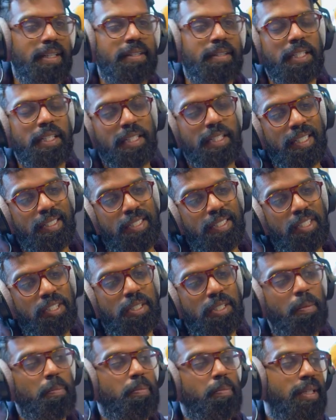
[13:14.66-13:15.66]
I think you need to just
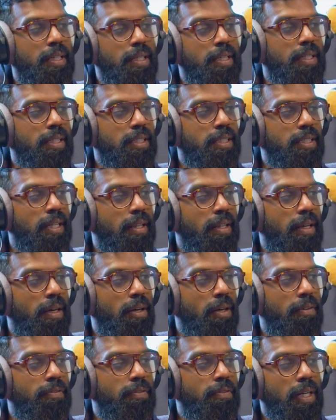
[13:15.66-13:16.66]
completely shut that
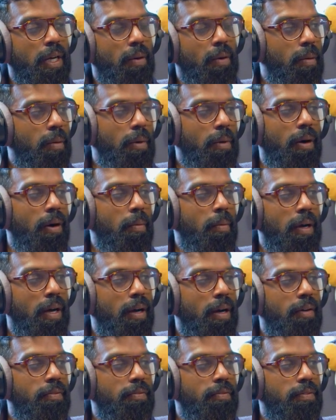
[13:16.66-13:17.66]
off and go, I'm
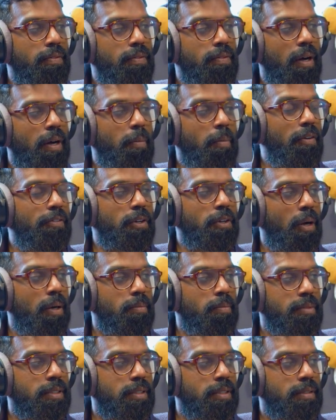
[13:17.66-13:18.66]
off
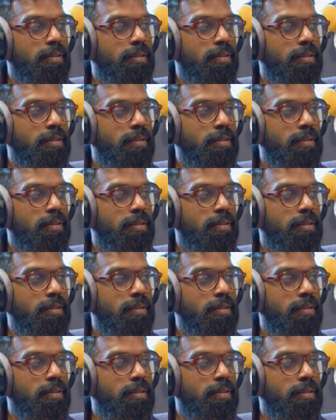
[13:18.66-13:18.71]
comms.